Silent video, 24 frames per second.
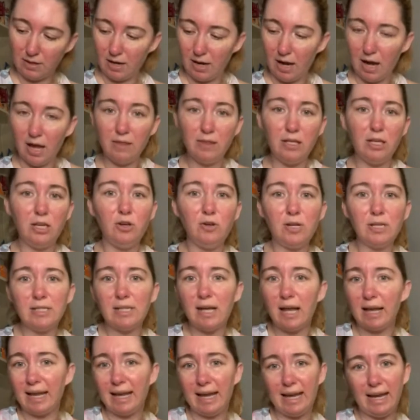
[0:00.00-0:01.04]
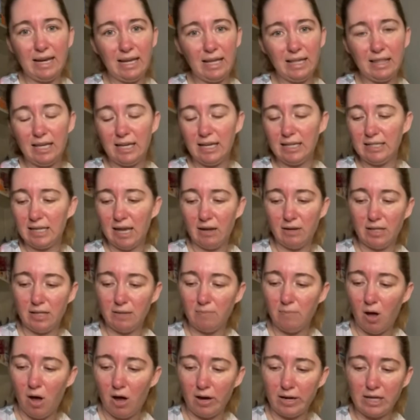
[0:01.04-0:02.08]
And then you can tuck anything down in the
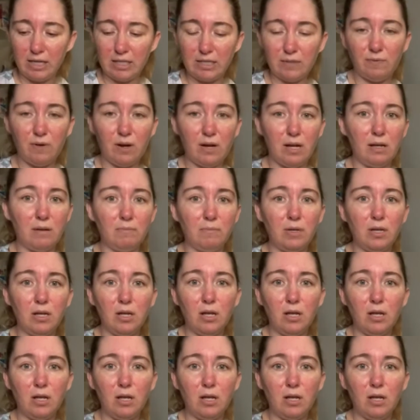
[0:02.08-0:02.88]
pockets, from